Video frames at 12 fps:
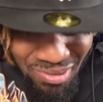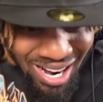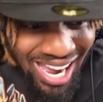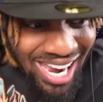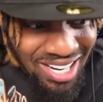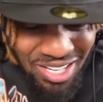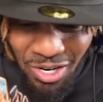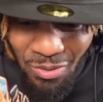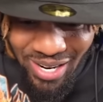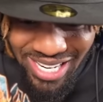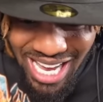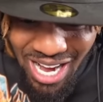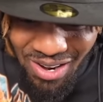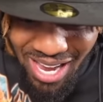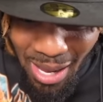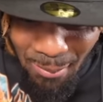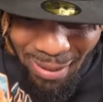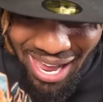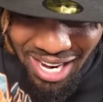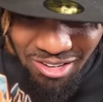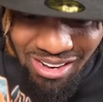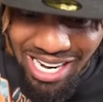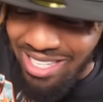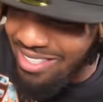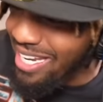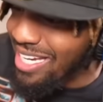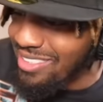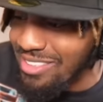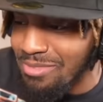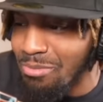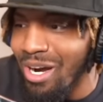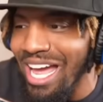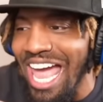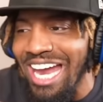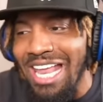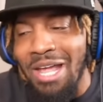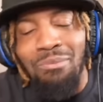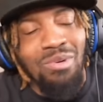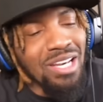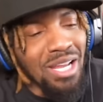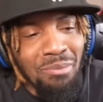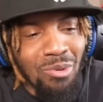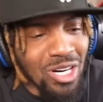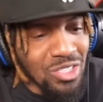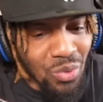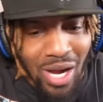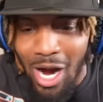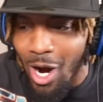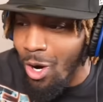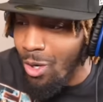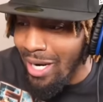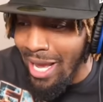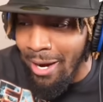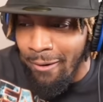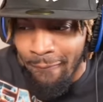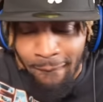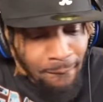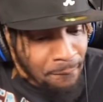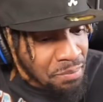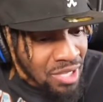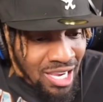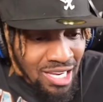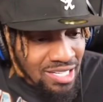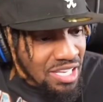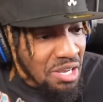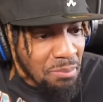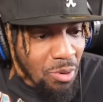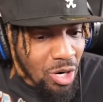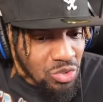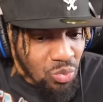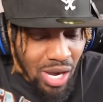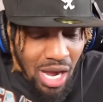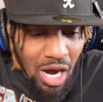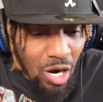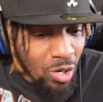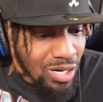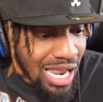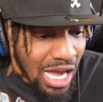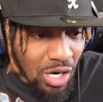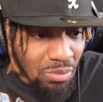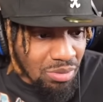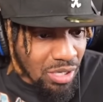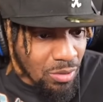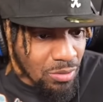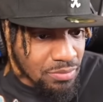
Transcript: I ain't no way y'all got background dancers, boy. Hey, they, these boys went all out. These boys went all out, bro.